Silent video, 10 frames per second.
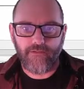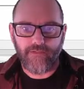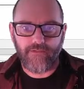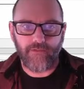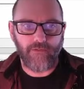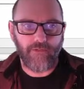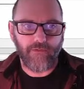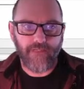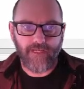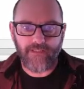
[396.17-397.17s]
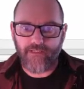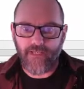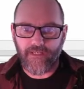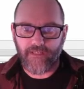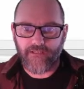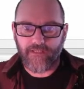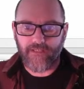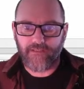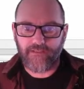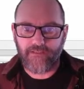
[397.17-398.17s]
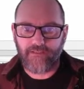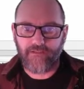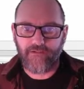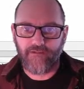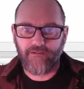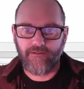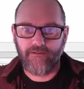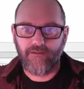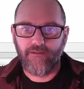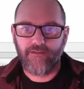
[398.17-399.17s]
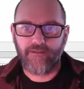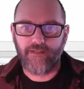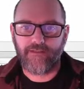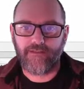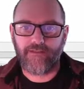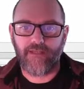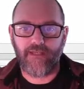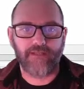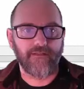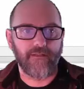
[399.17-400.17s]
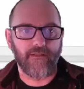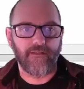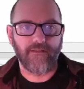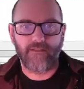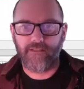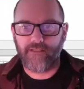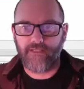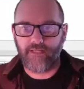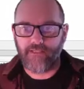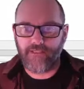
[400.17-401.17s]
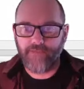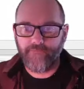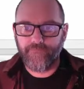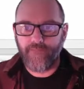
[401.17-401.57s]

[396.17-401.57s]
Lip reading: So let's do load dataset testset.txt.